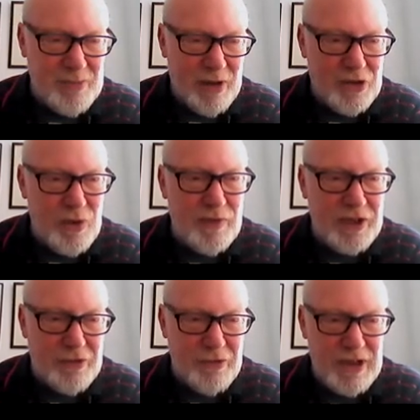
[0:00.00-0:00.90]
about 12
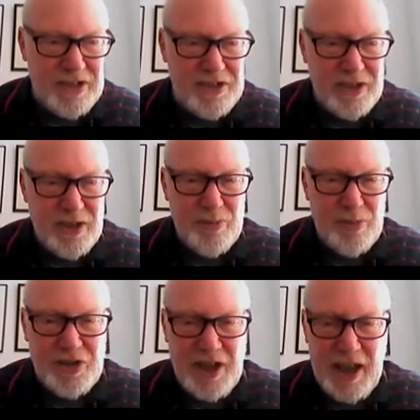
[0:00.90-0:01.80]
degrees
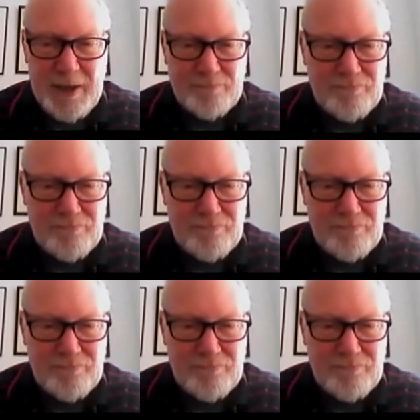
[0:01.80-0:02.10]
per day.